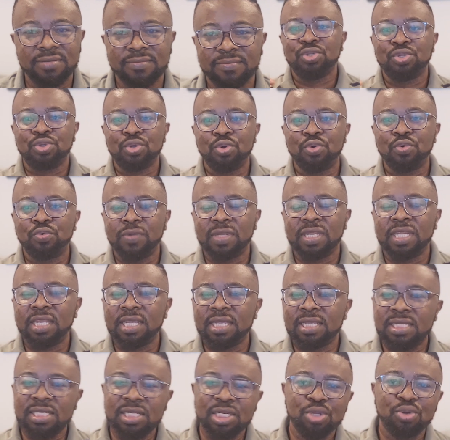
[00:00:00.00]
So with
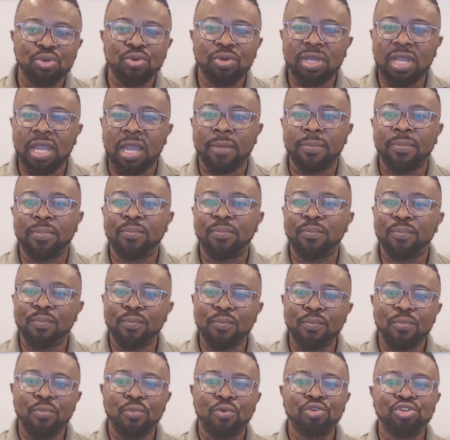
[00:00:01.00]
this new cap,
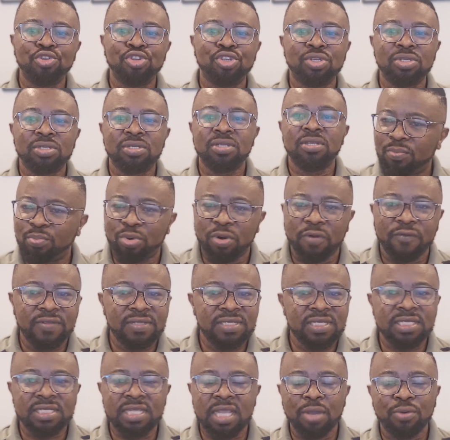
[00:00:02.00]
most
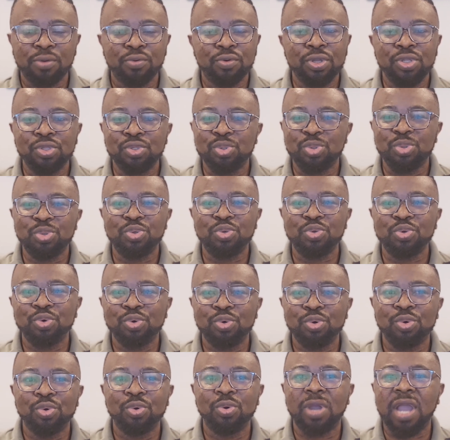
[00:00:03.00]
provinces are going to
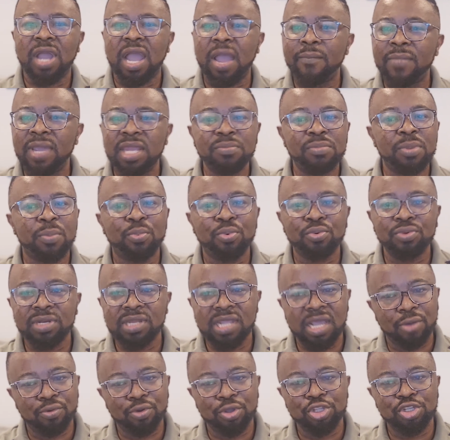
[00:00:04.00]
know how many people
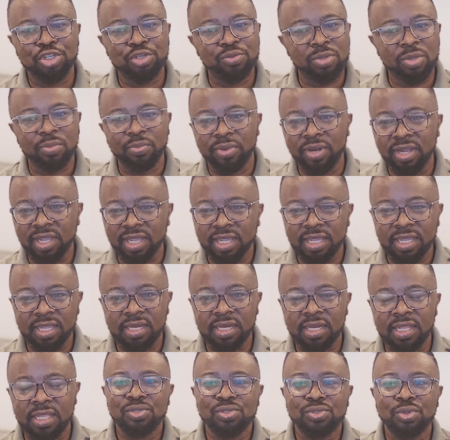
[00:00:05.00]
they are going to be
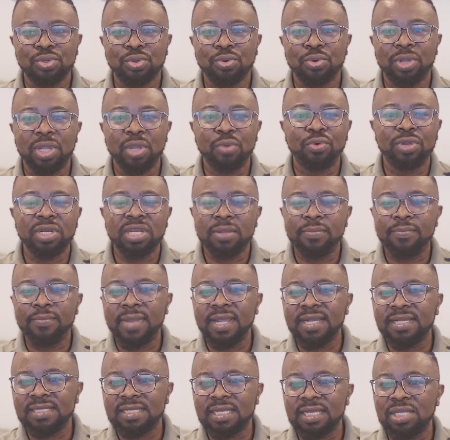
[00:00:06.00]
bringing. So it wouldn't
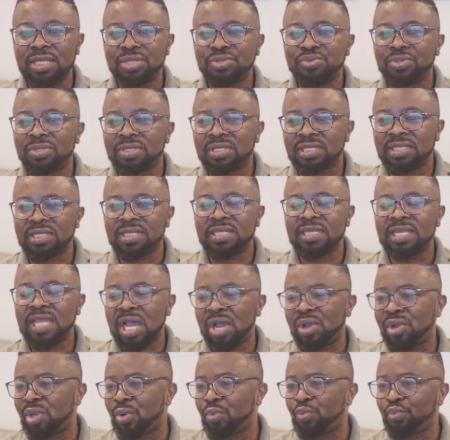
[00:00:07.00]
make sense to sit
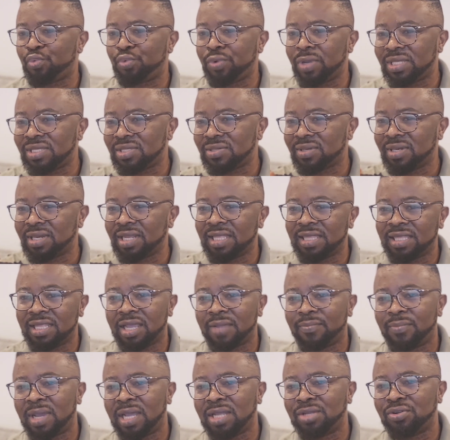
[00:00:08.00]
down and wait till
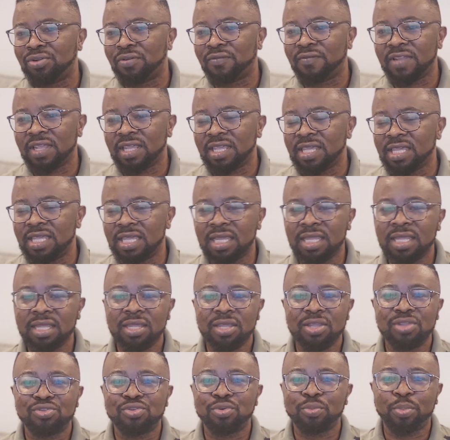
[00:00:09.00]
later part of the year
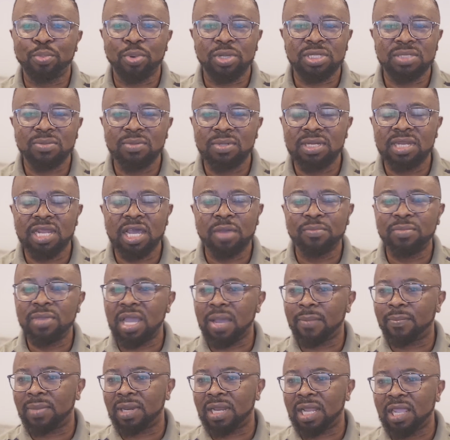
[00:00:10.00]
to possibly now be
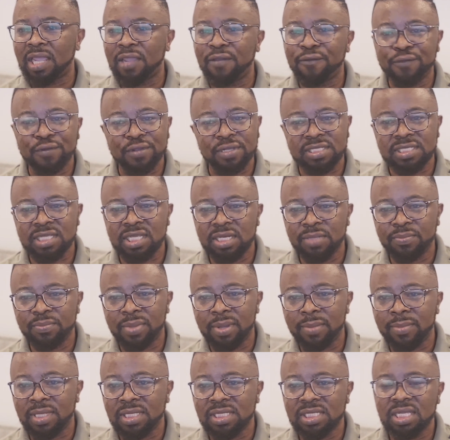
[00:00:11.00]
applying for a study
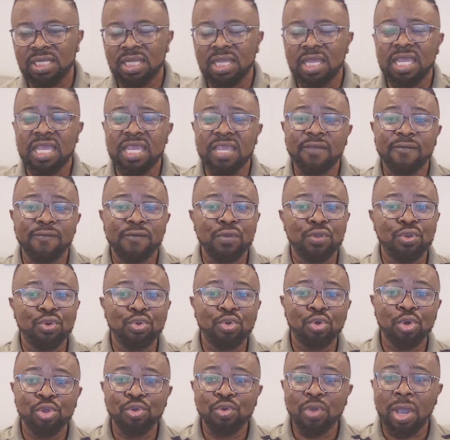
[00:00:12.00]
permit. If you
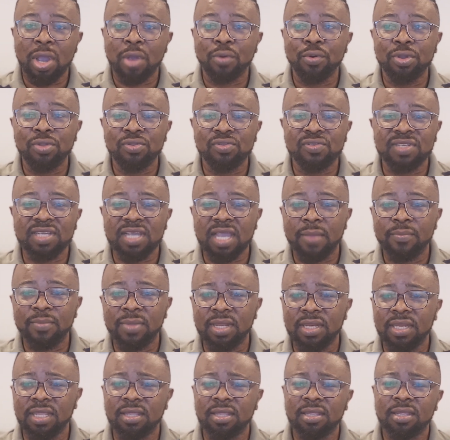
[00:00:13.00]
know you are going to come
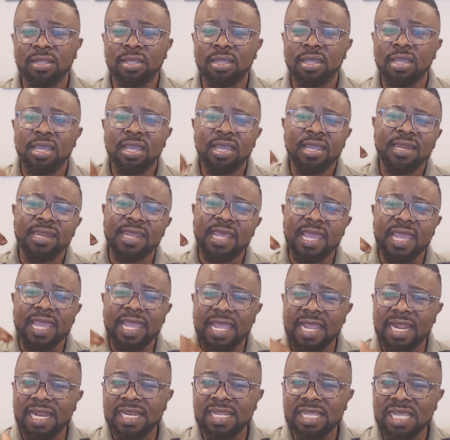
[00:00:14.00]
in, the
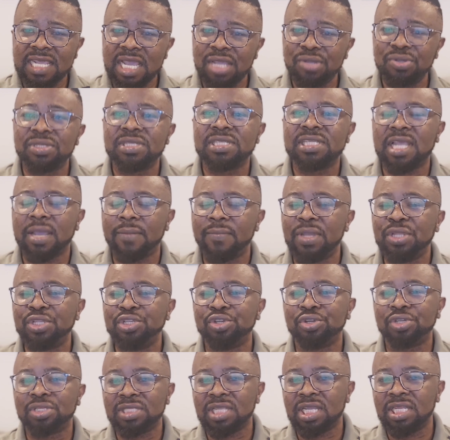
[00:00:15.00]
earlier you
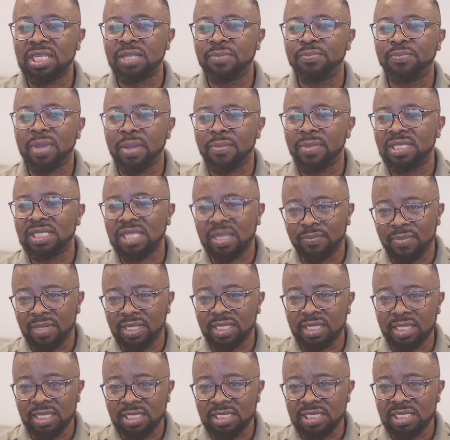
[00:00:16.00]
submit your study permit
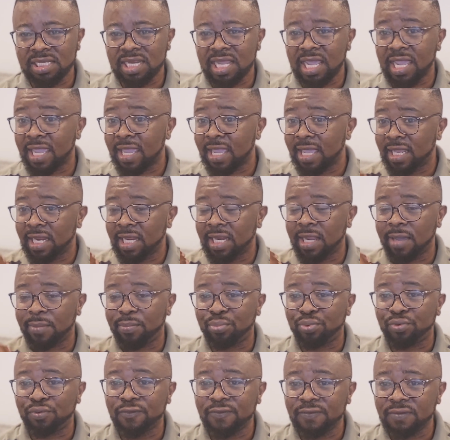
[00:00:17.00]
application and get it
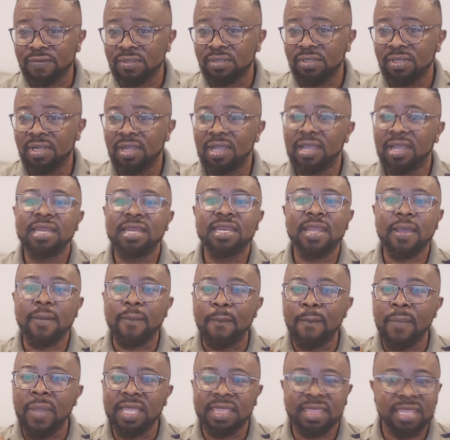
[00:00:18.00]
approved, the
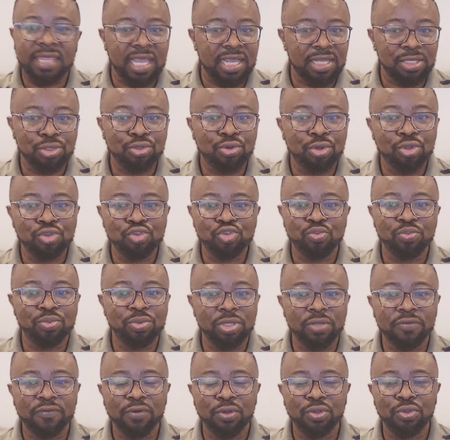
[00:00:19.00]
better it's going to
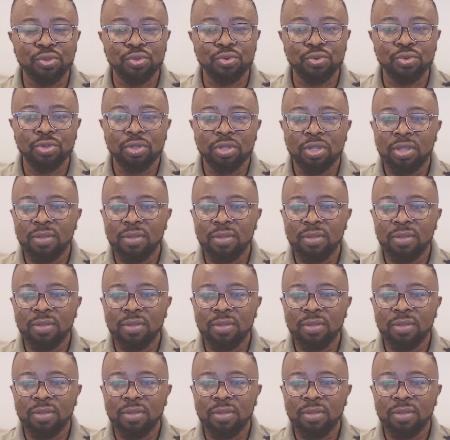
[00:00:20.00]
be for you.